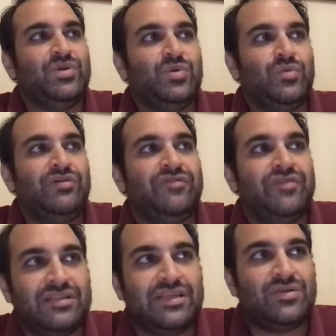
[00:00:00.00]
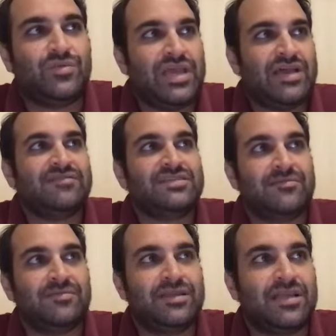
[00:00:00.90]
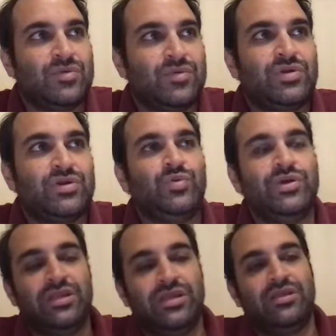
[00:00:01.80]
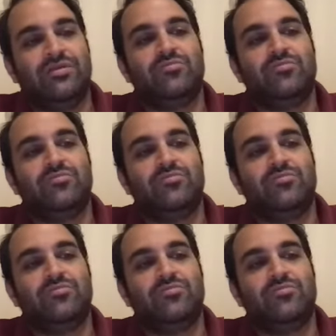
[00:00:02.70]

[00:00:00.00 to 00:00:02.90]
we felt that we have something that could really